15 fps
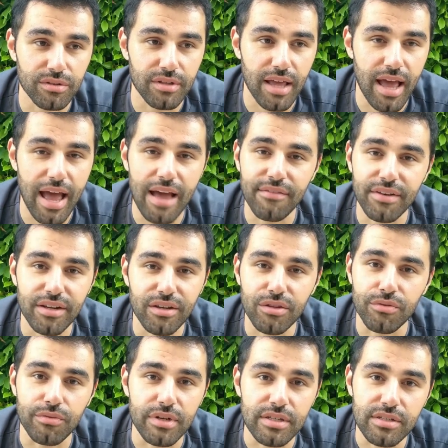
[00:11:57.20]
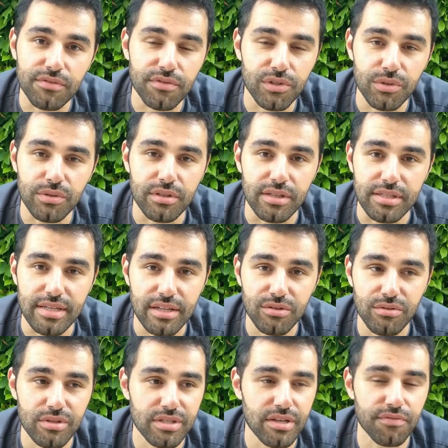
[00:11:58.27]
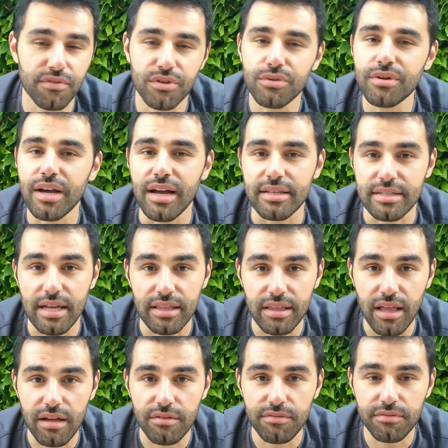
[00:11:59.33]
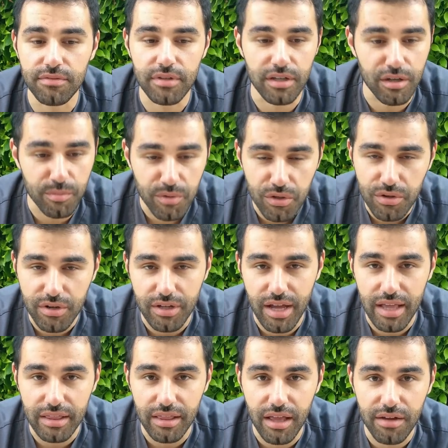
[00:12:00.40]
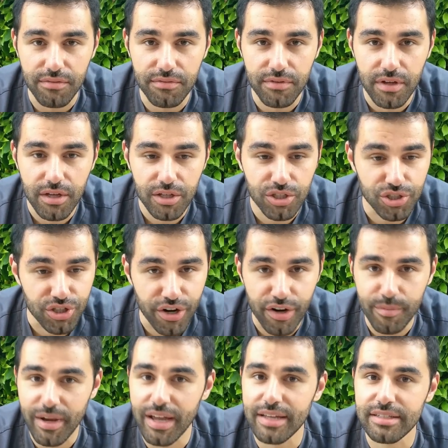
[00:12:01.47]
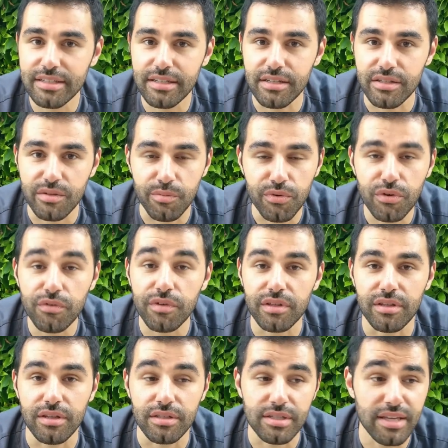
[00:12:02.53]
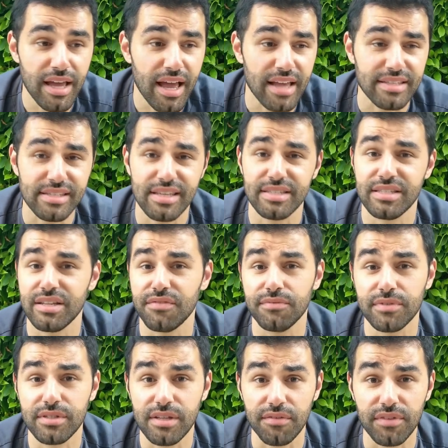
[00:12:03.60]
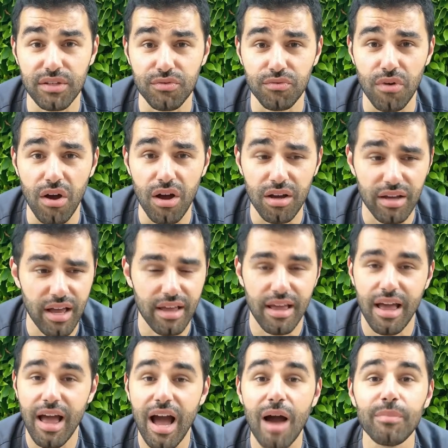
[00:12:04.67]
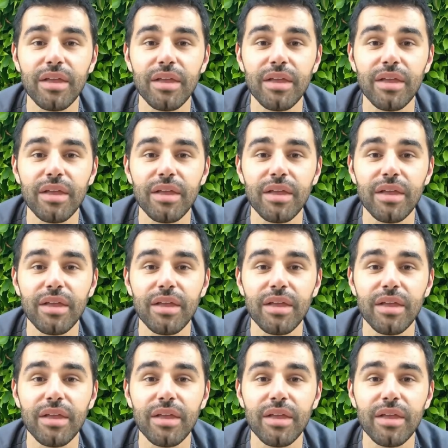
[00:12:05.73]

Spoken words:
have any other reason for doing this. I do this stuff for you guys. I love the community. I love sharing my ideas, improving things. Yeah, I say stuff that's wrong. I'm